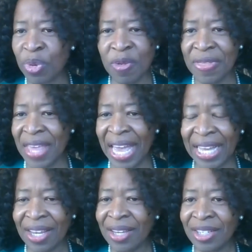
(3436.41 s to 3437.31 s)
proven
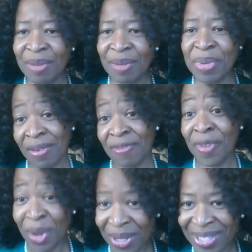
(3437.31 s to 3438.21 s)
that to be
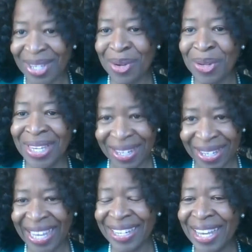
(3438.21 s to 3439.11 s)
false yet
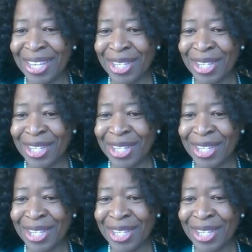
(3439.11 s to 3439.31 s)
again.